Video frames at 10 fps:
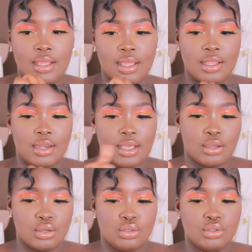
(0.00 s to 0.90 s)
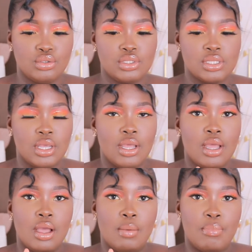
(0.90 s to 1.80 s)
angled
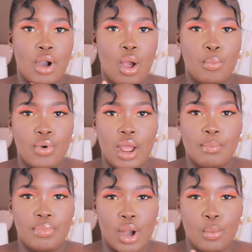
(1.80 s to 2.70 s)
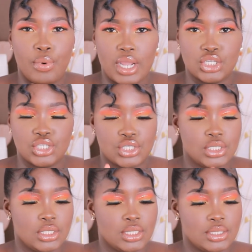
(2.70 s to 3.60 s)
brow
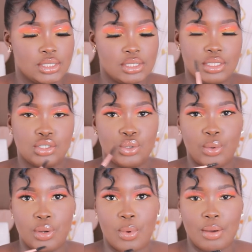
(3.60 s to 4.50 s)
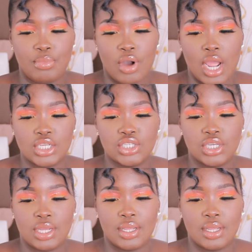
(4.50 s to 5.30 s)
brush. It's a 2-in-1 brush.